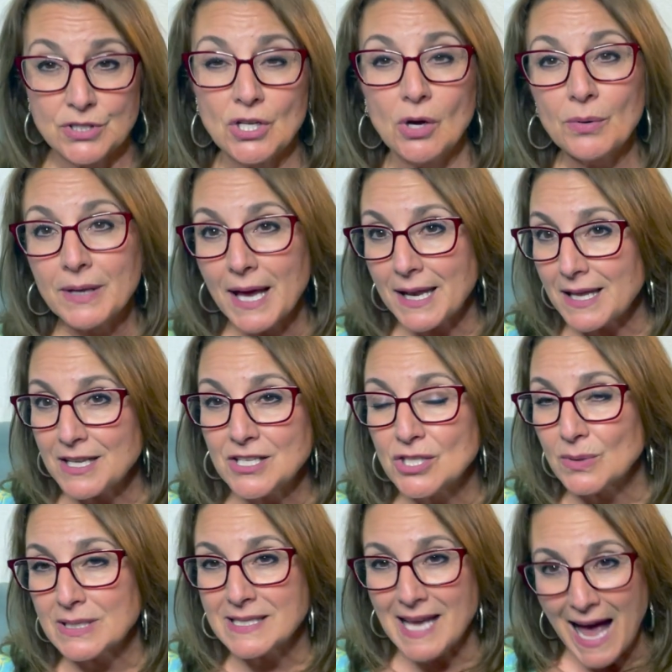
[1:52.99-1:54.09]
don't get
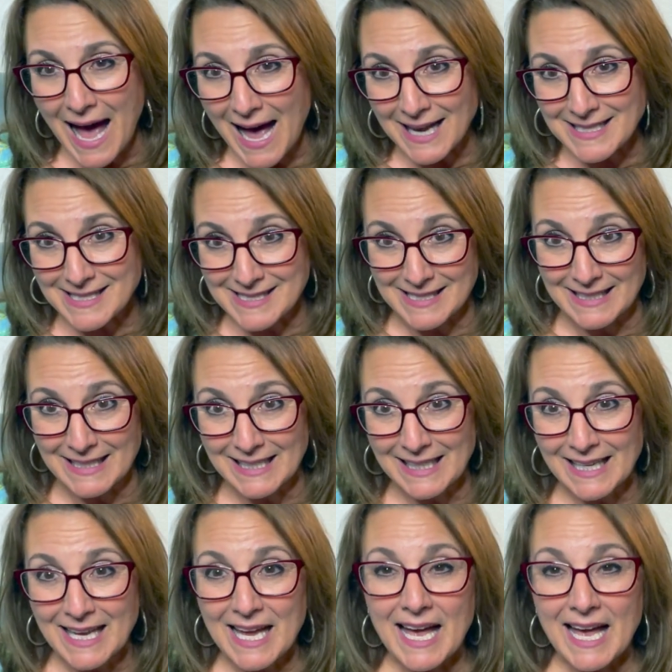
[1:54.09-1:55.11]
into a taxi